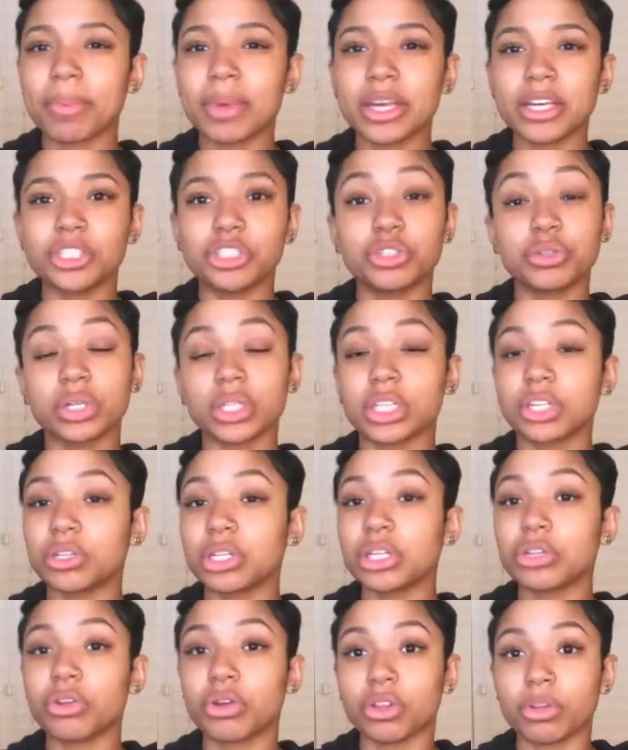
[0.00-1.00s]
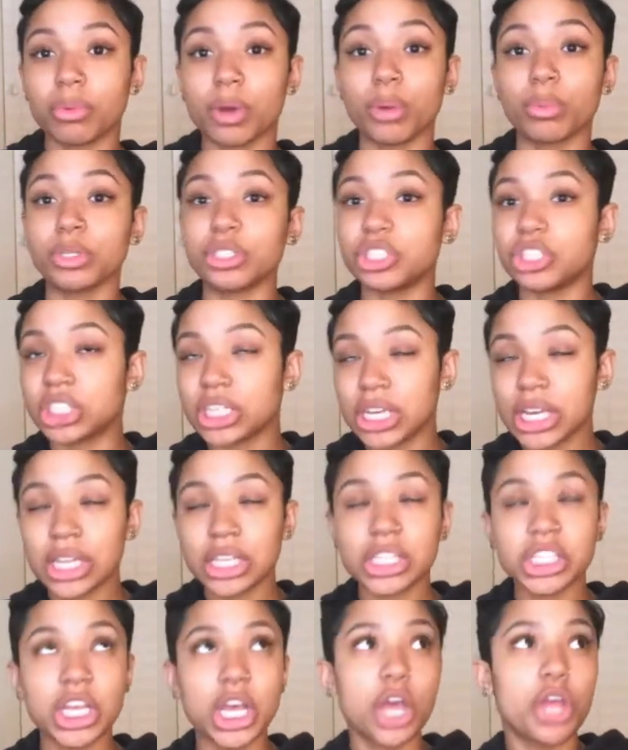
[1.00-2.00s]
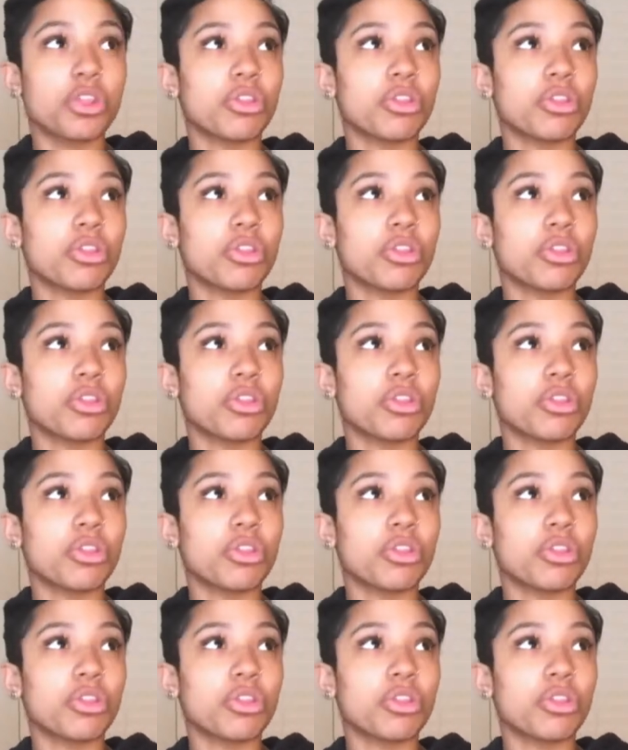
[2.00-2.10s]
because you can literally throw them on with jeans,